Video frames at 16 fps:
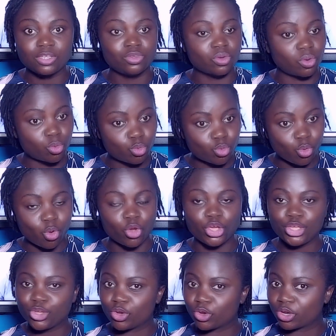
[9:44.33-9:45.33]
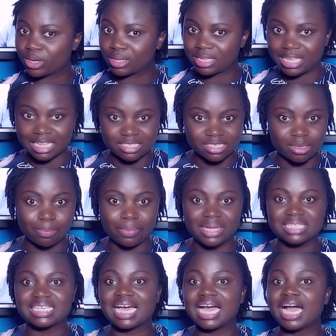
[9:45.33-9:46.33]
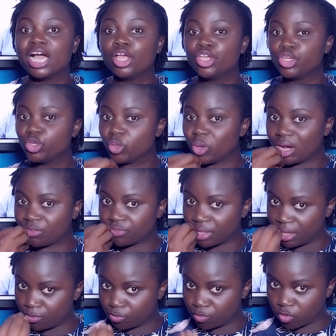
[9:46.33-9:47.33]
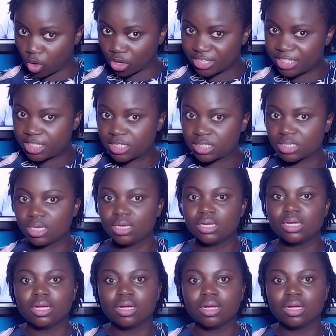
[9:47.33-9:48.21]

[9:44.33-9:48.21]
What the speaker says: you're growing, you're getting better, you have a voice,